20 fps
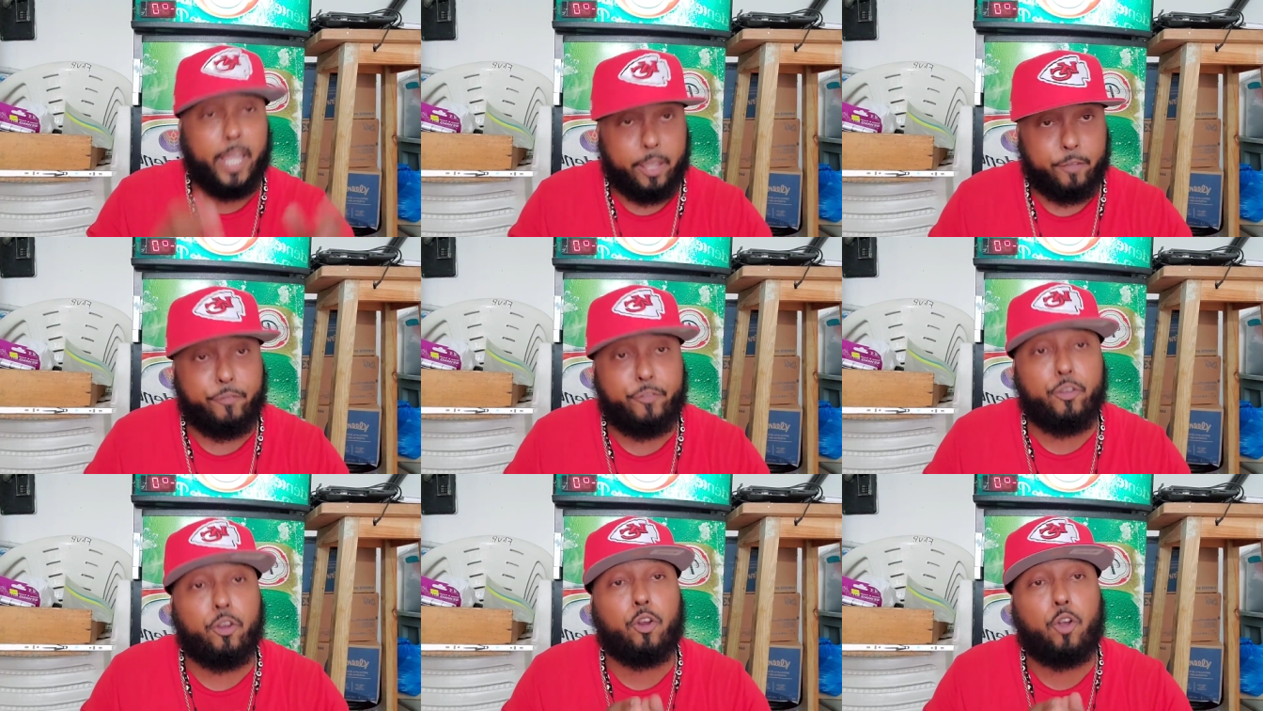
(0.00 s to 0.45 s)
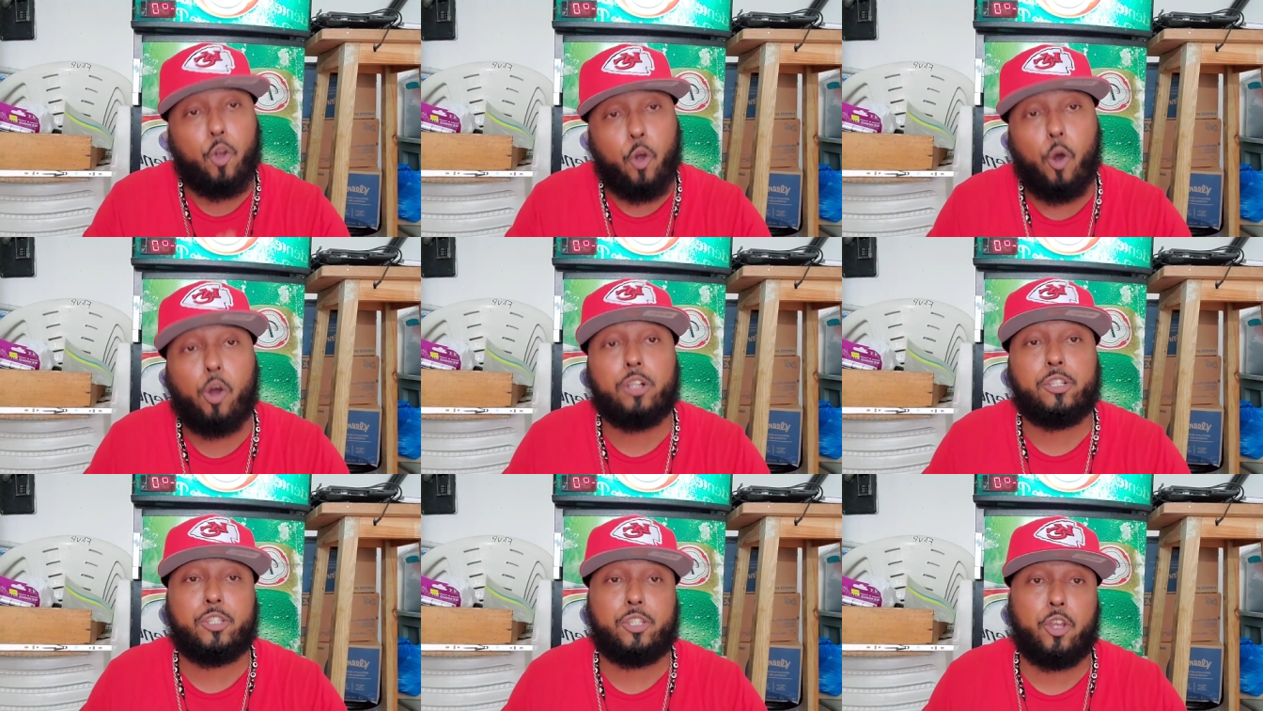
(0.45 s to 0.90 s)
if you're
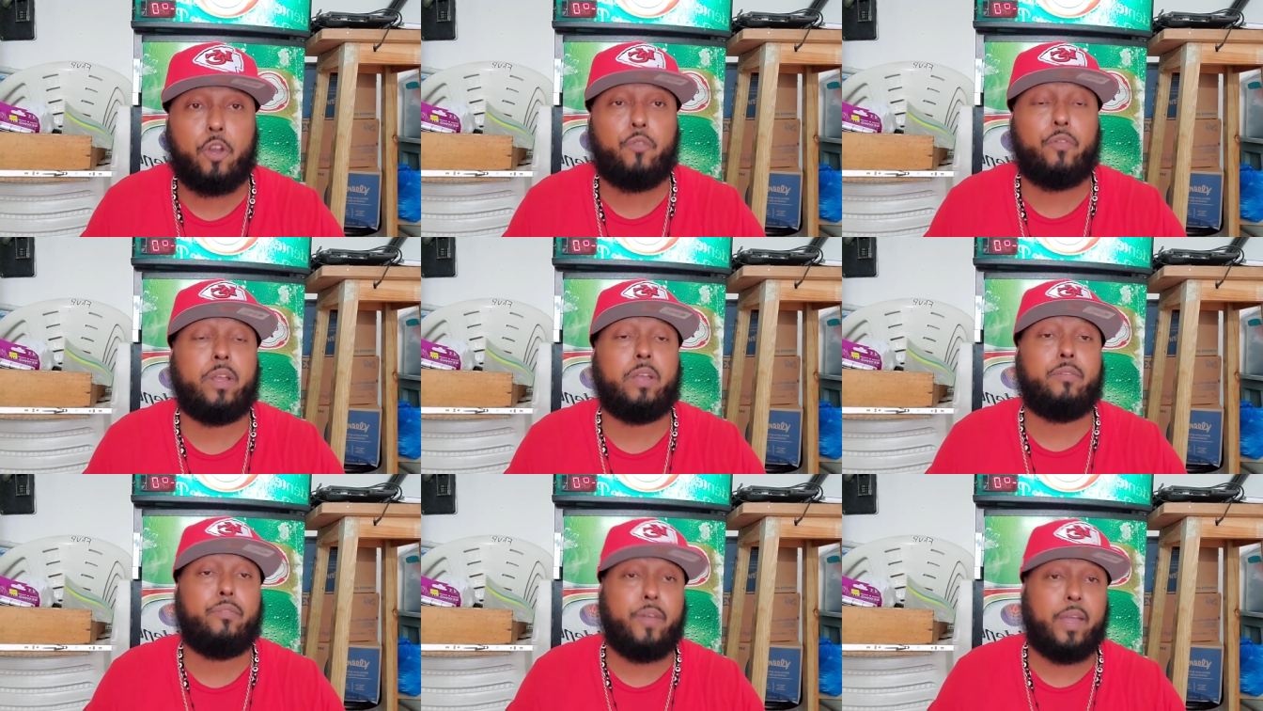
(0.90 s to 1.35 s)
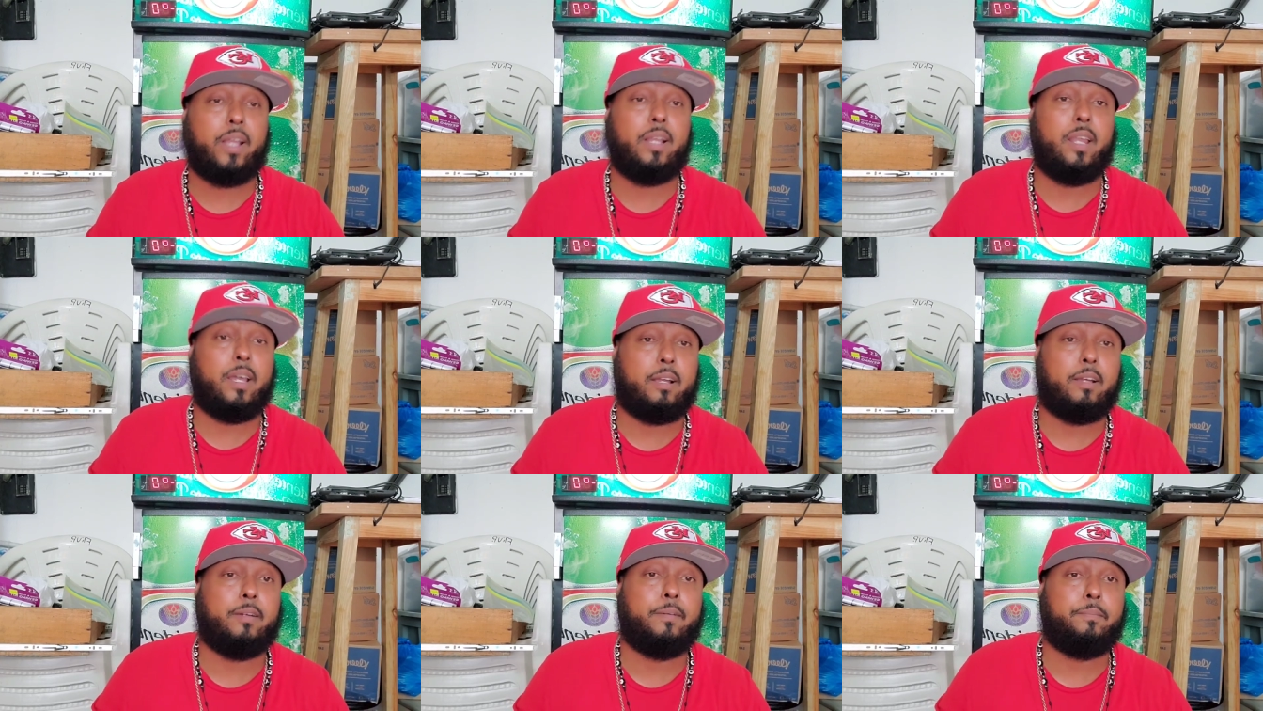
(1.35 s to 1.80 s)
caught serving
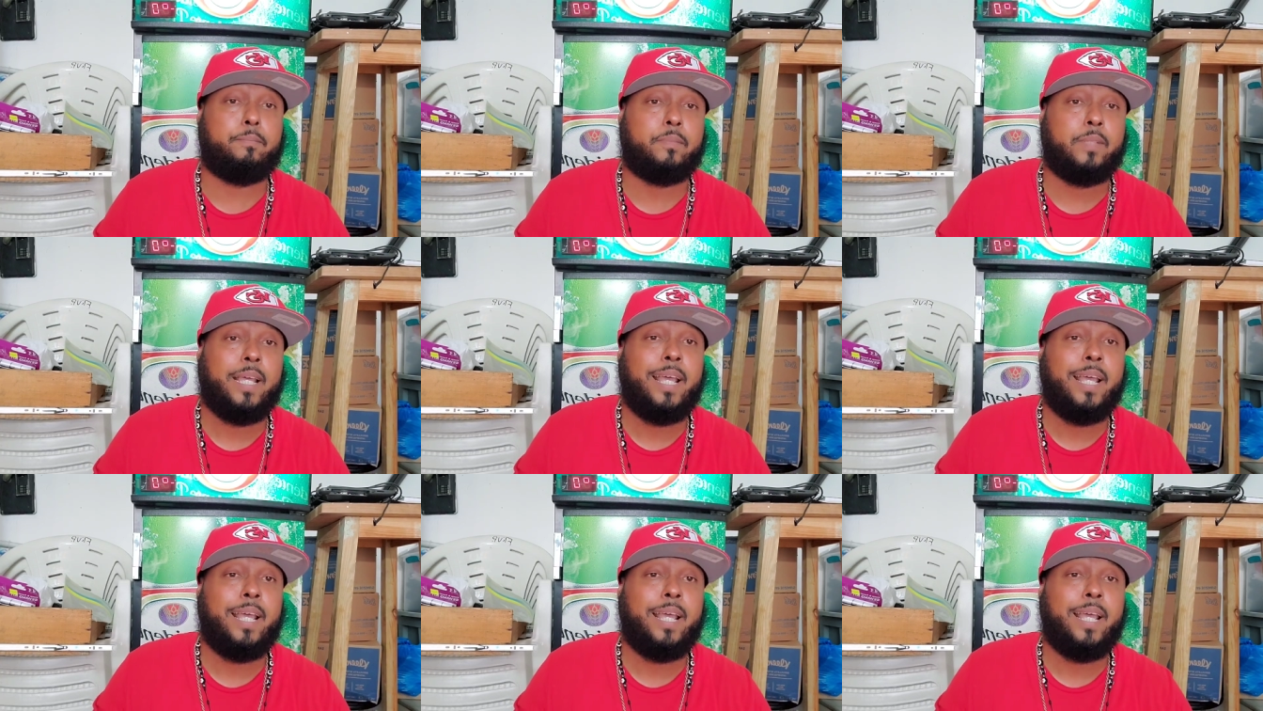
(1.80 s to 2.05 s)
fake liquor.